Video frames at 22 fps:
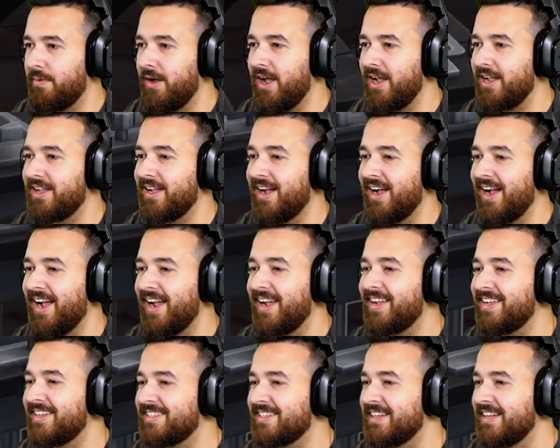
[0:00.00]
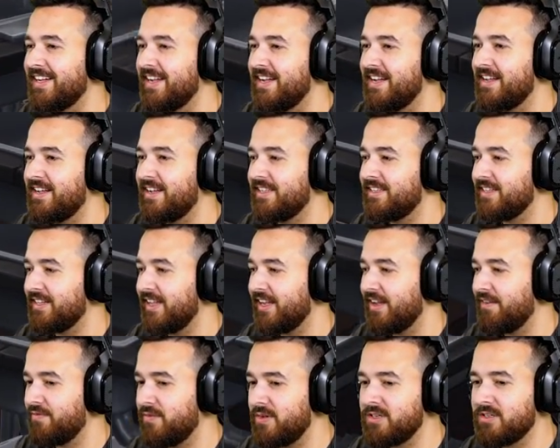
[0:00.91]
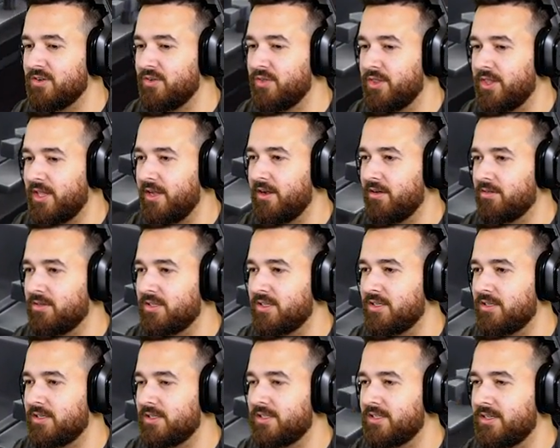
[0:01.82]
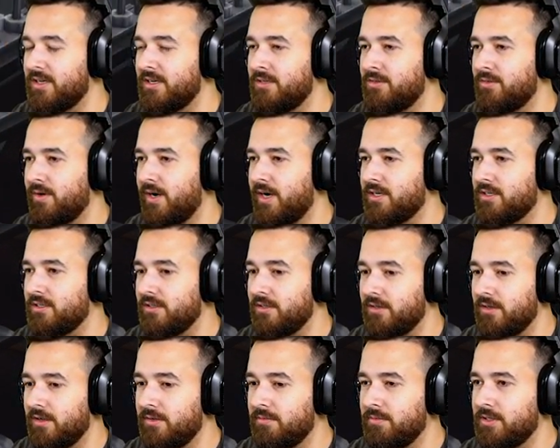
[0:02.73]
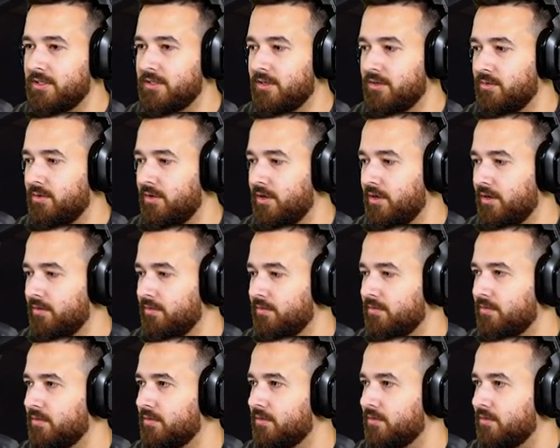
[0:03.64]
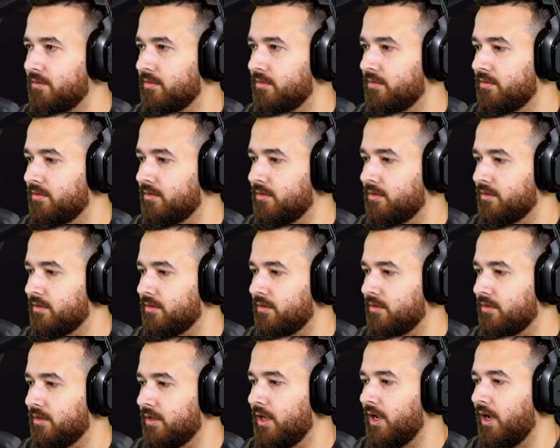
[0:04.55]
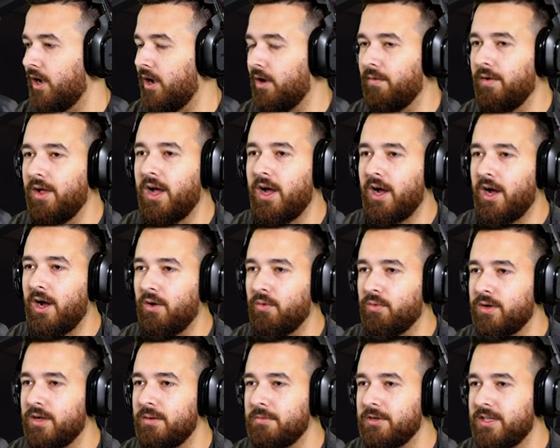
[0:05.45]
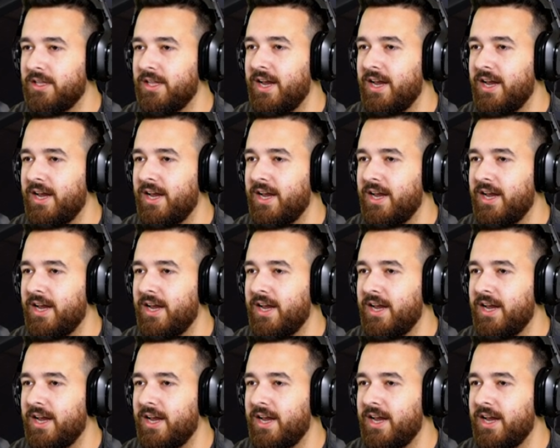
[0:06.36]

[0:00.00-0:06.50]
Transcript: bye guys. Is it like a physical thing or is it just an interaction? And we just go to, oh. Oh, oh, come on,